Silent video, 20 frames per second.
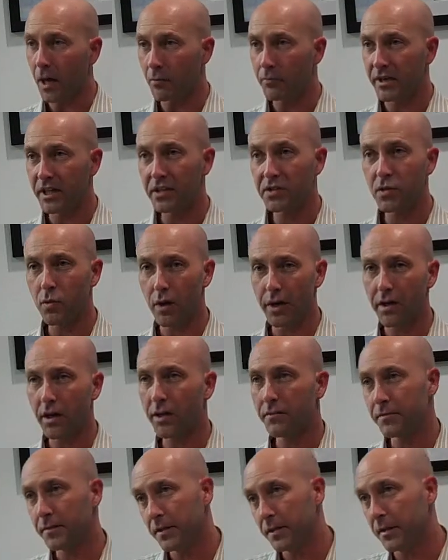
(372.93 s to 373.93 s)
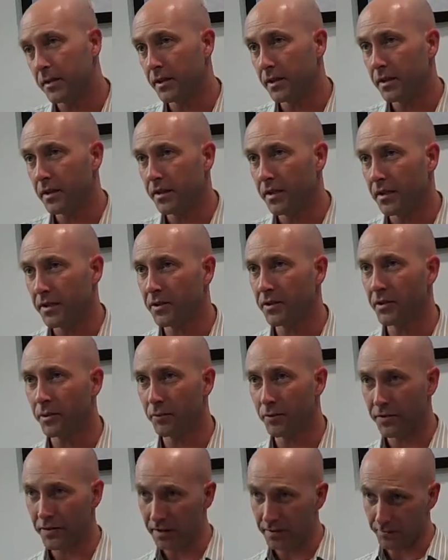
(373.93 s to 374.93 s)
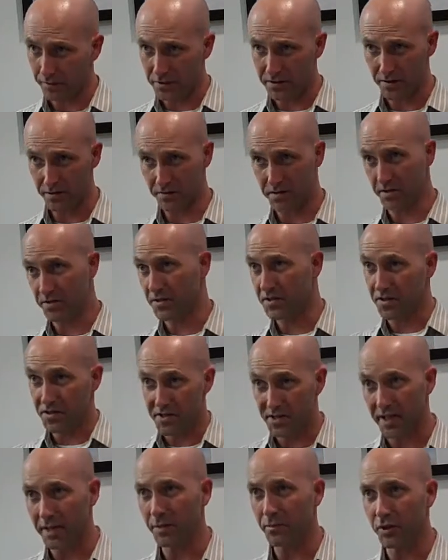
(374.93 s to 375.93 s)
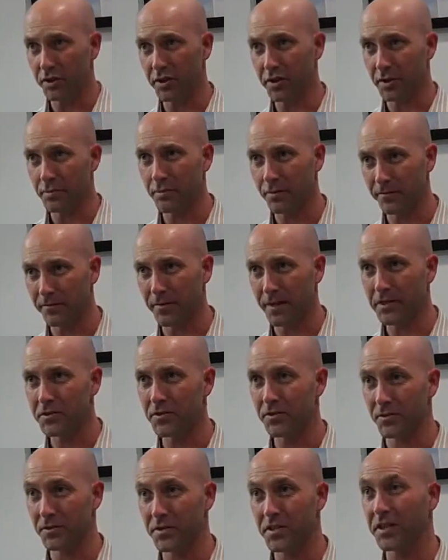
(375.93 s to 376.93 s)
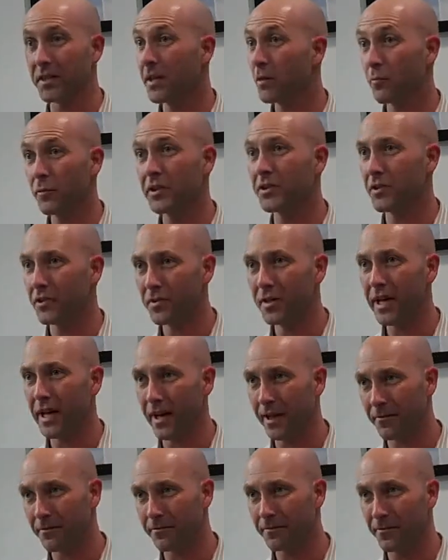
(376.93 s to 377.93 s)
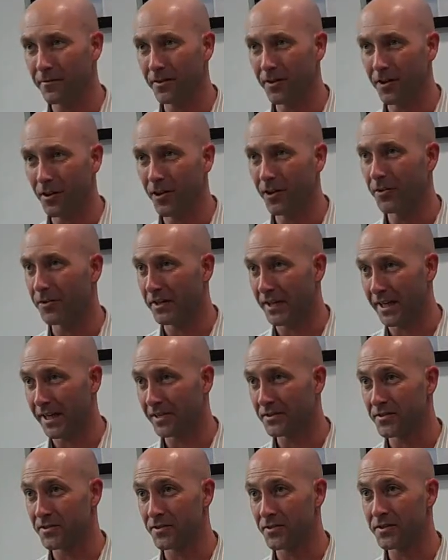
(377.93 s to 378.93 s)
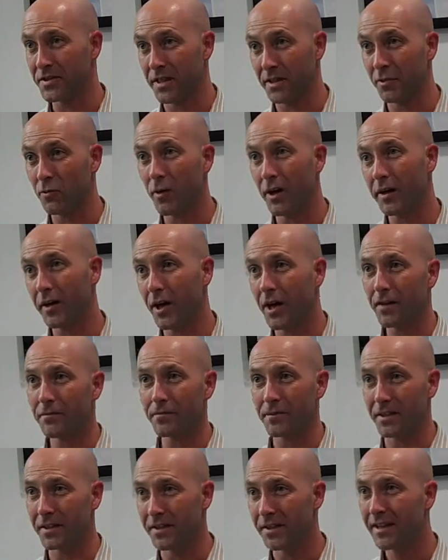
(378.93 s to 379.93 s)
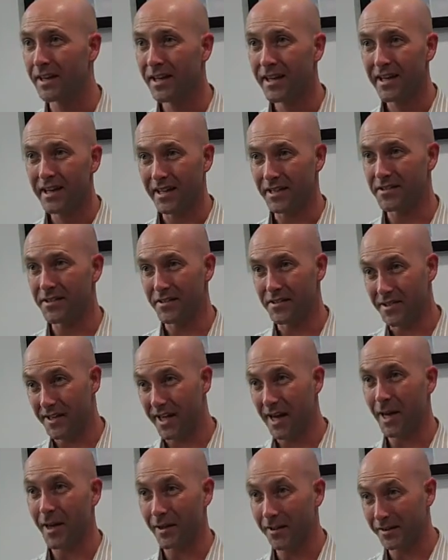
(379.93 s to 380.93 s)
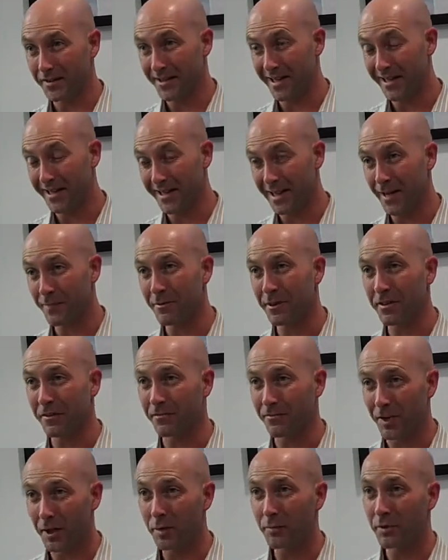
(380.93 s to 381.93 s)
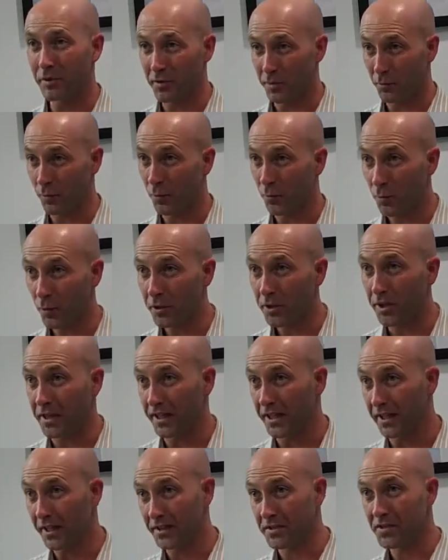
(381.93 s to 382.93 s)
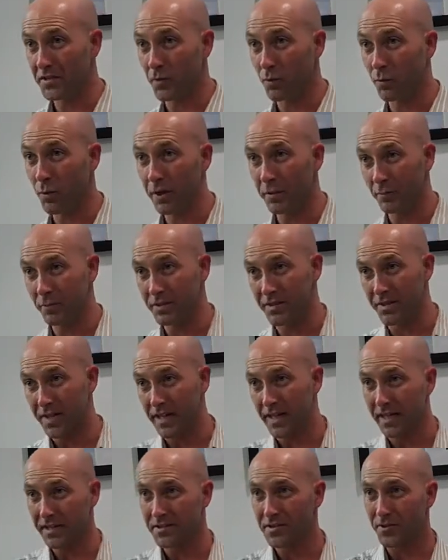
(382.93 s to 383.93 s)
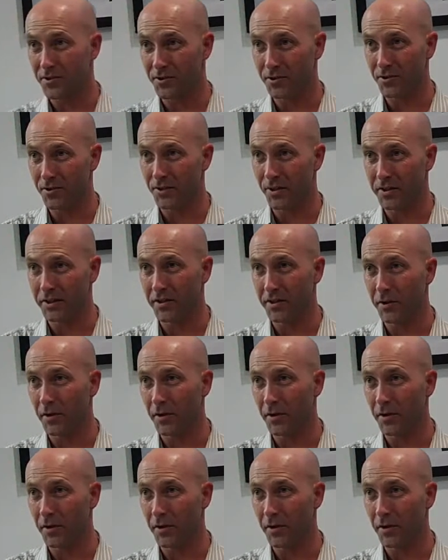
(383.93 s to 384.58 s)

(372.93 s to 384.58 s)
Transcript: because quite often, we think of ourselves as sustainability professionals, and yet we don't have all the answers, and quite often it's a dynamic environment that we're working in, and so what was the answer,